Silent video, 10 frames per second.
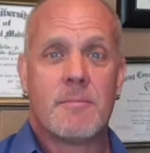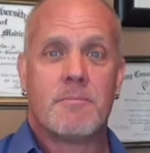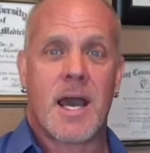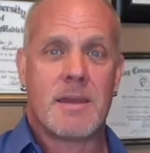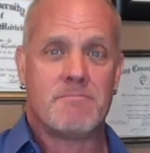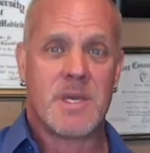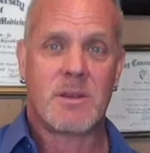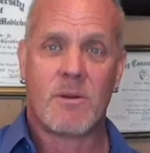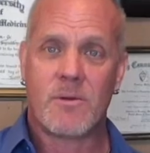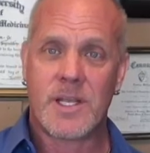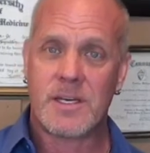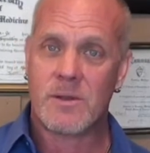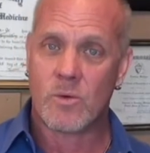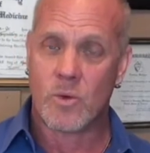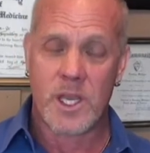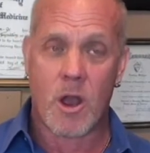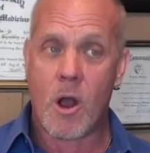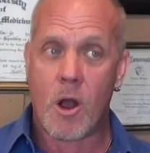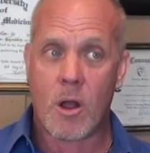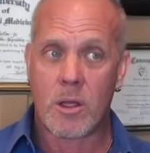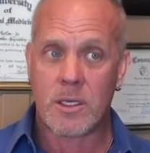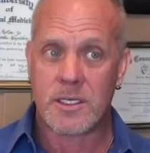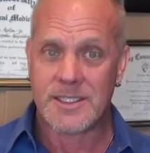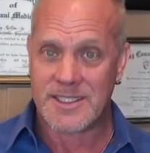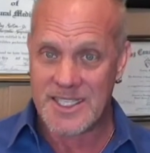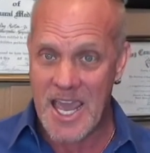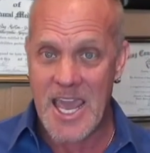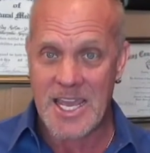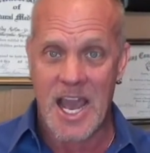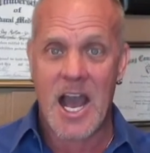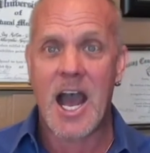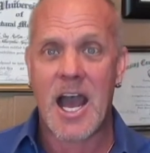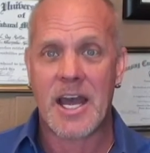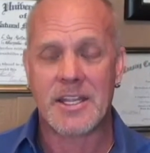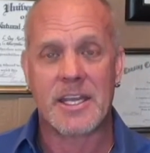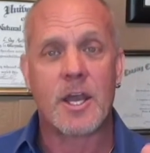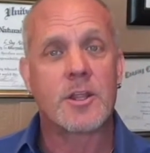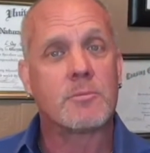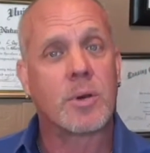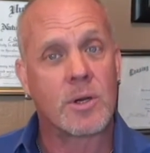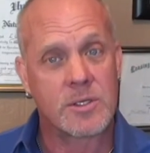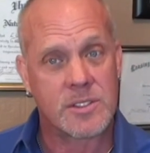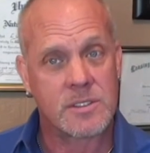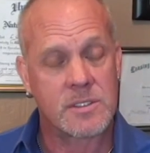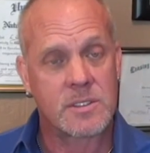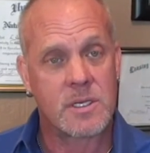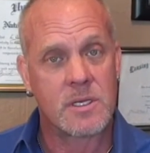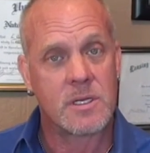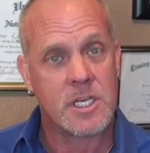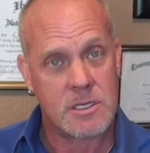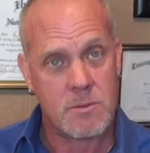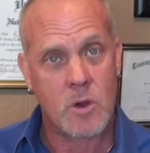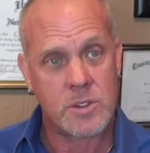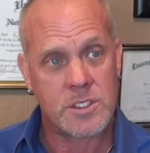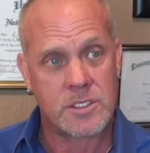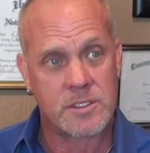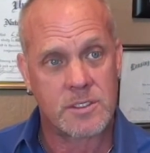By mirroring, we all take on the other person's emotions.